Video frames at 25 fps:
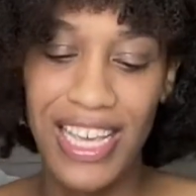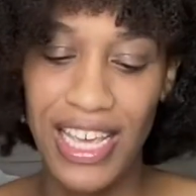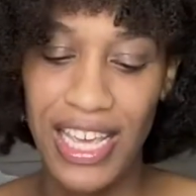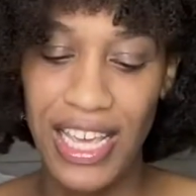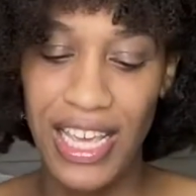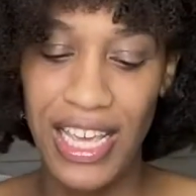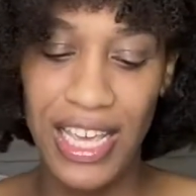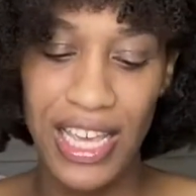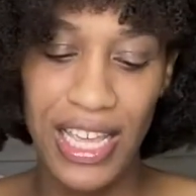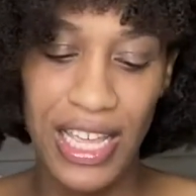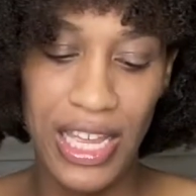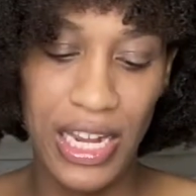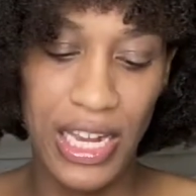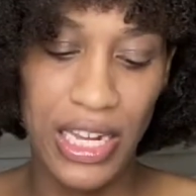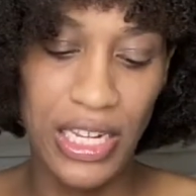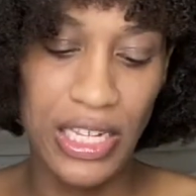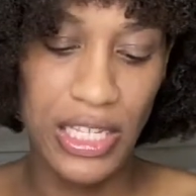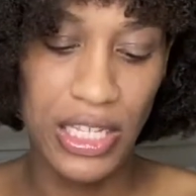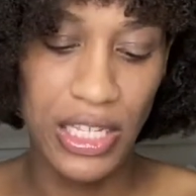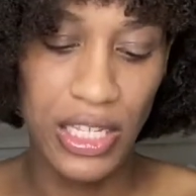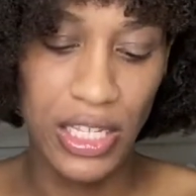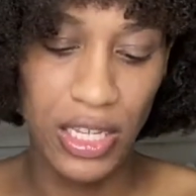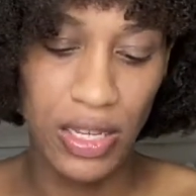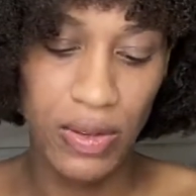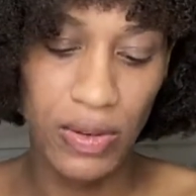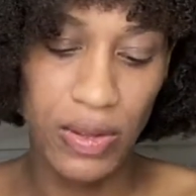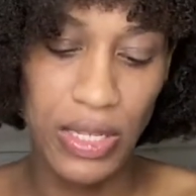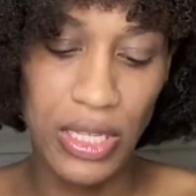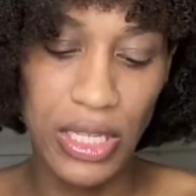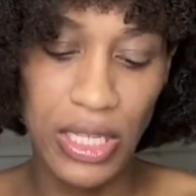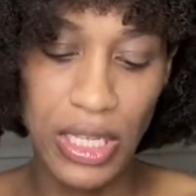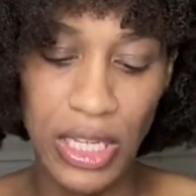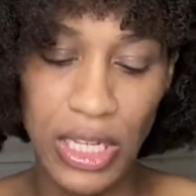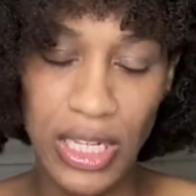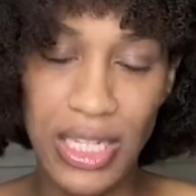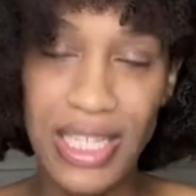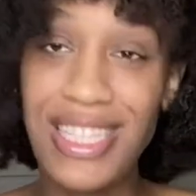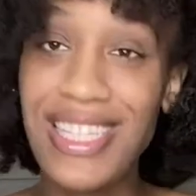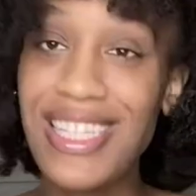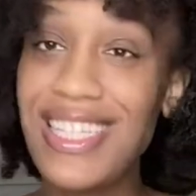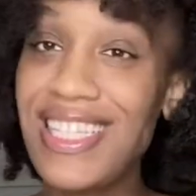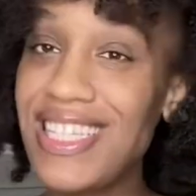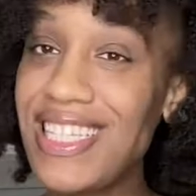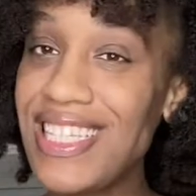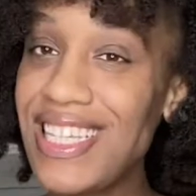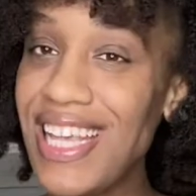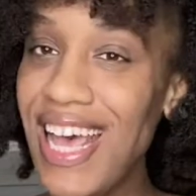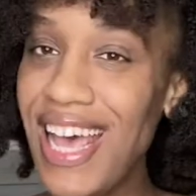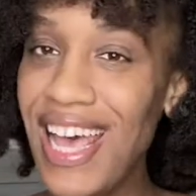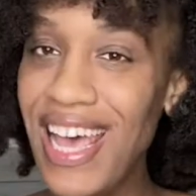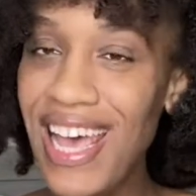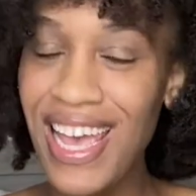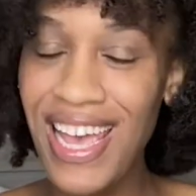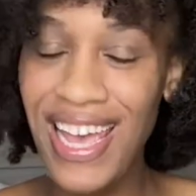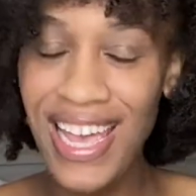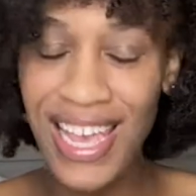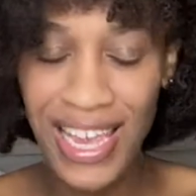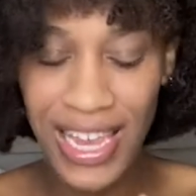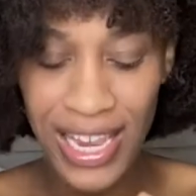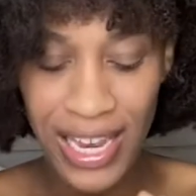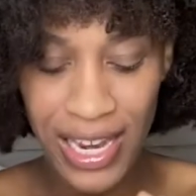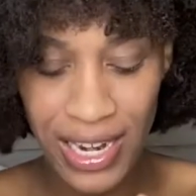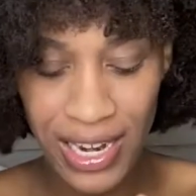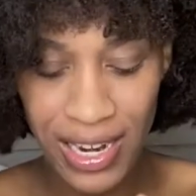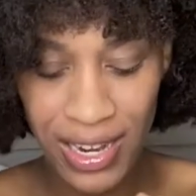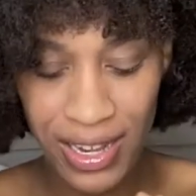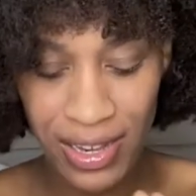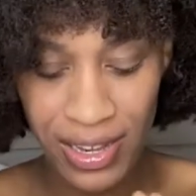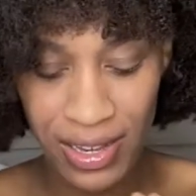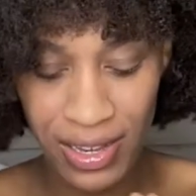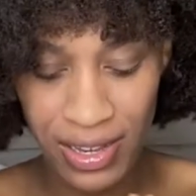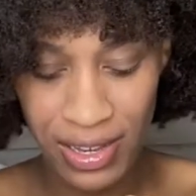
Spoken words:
And let's see what's inside.